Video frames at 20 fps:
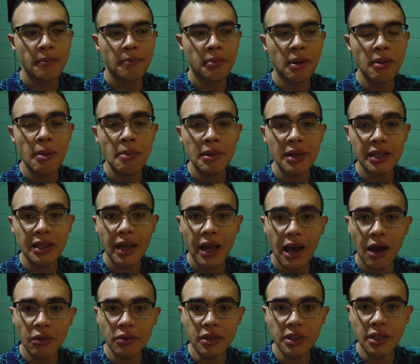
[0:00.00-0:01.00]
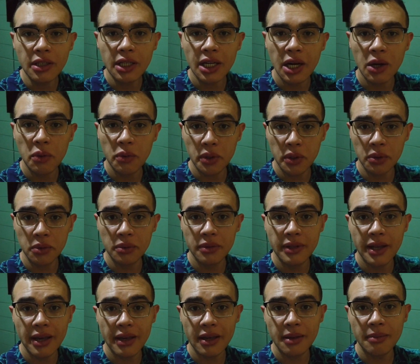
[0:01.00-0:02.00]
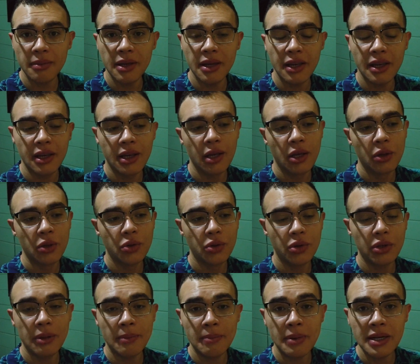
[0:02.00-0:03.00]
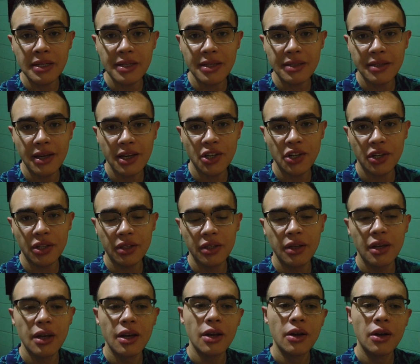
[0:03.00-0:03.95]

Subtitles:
Probably the owner will take me to the bus station.